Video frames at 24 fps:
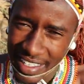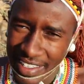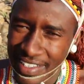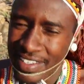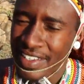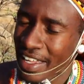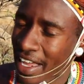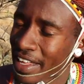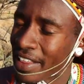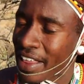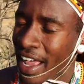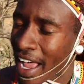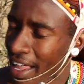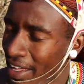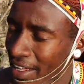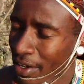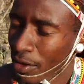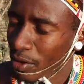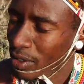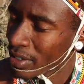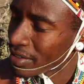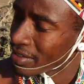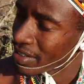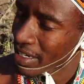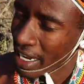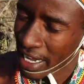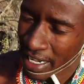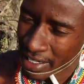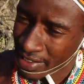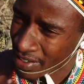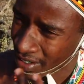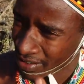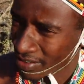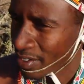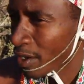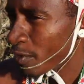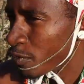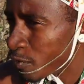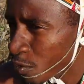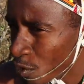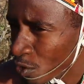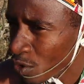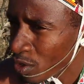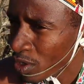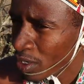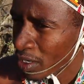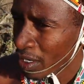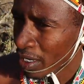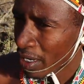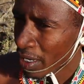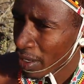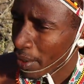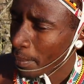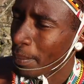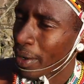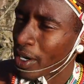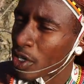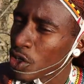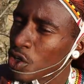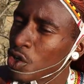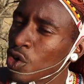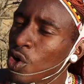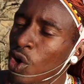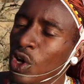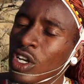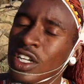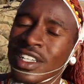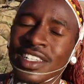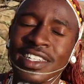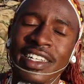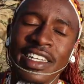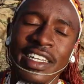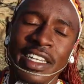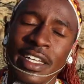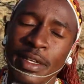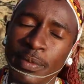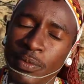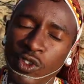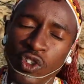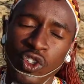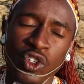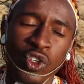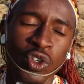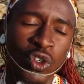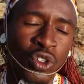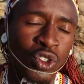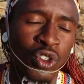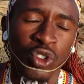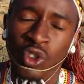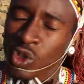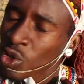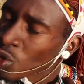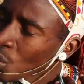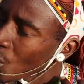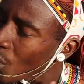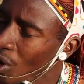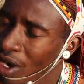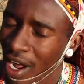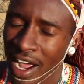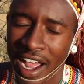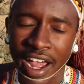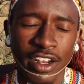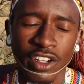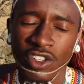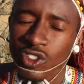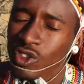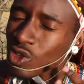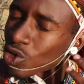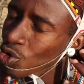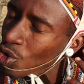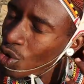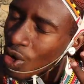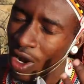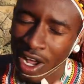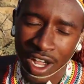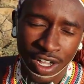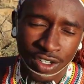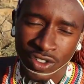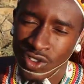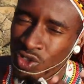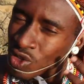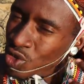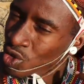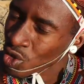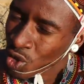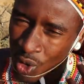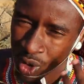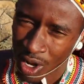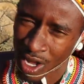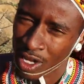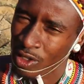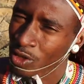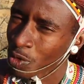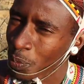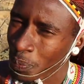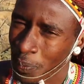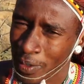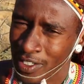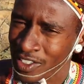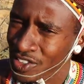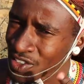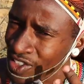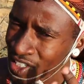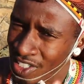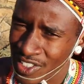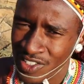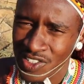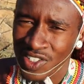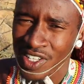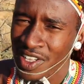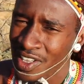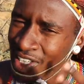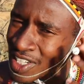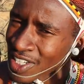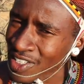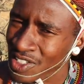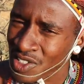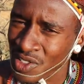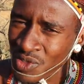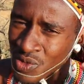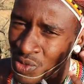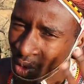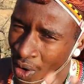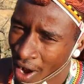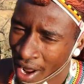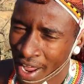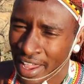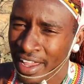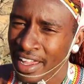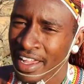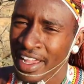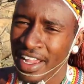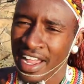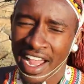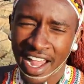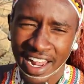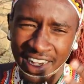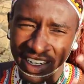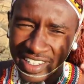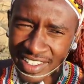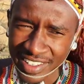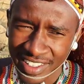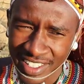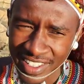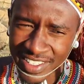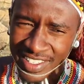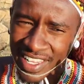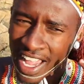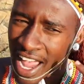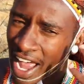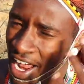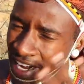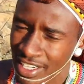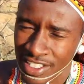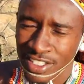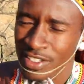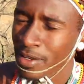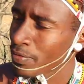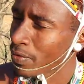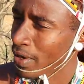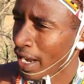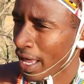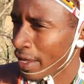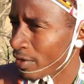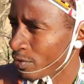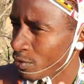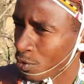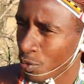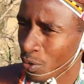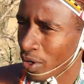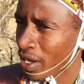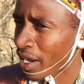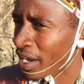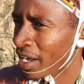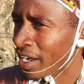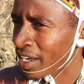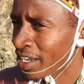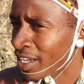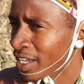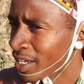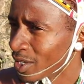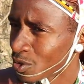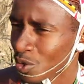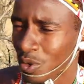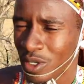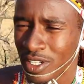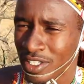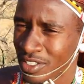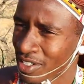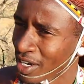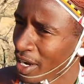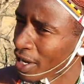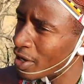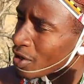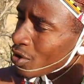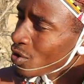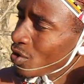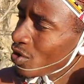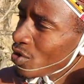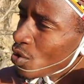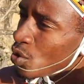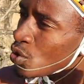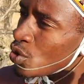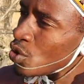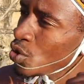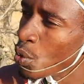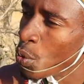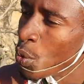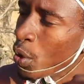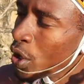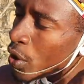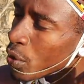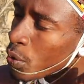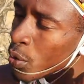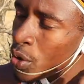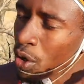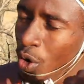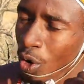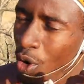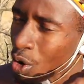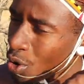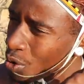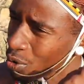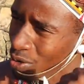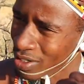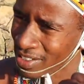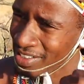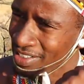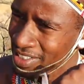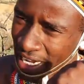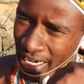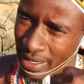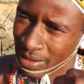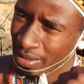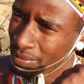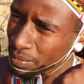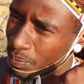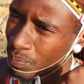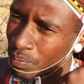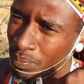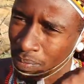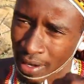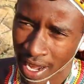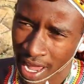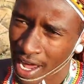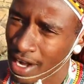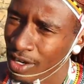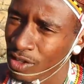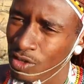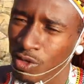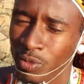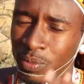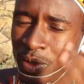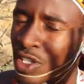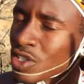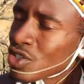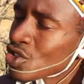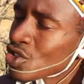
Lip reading: it's like just a food. But you know, it keeps you stronger and stronger and stronger to persist in this dry and in this hardship life we are. So it's like we always take blood to be